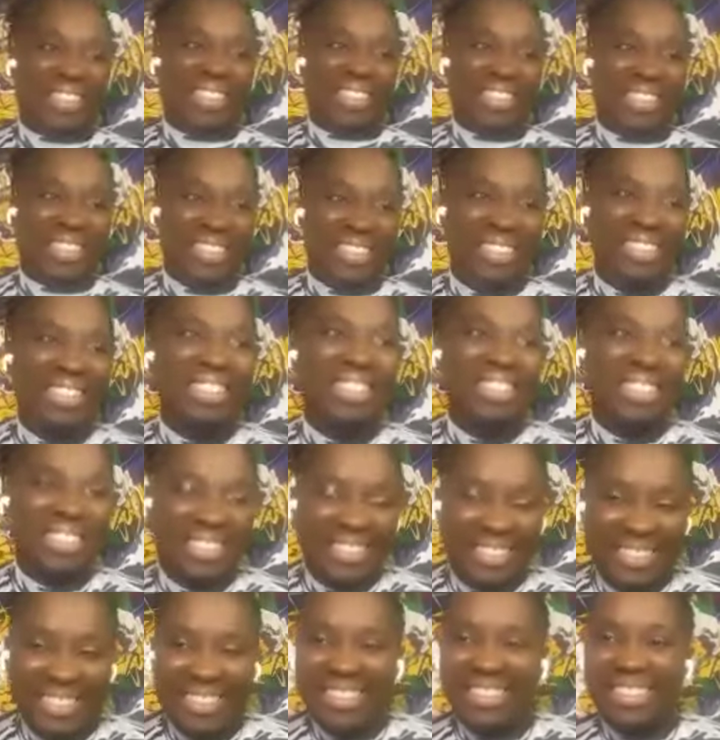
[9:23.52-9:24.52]
there's
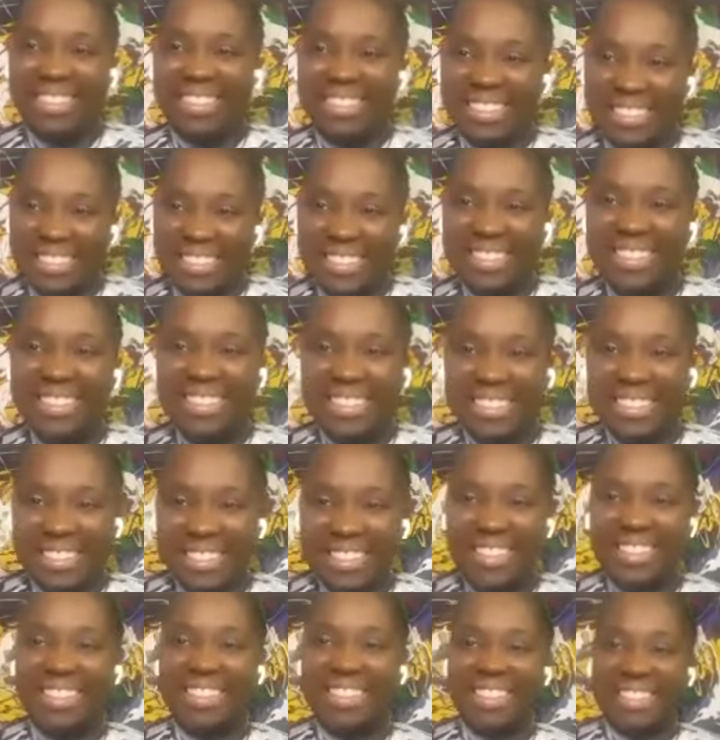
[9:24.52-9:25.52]
everything out there on
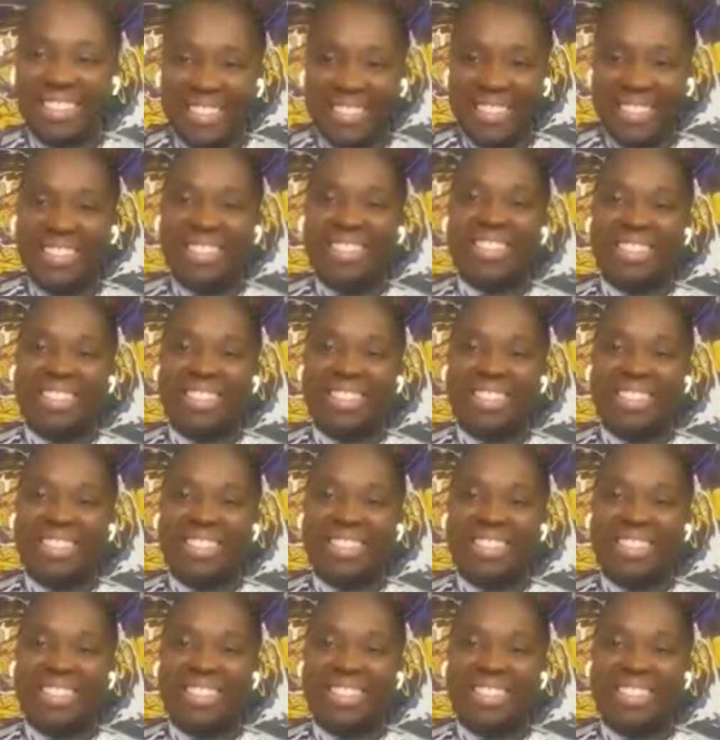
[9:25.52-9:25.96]
the internet.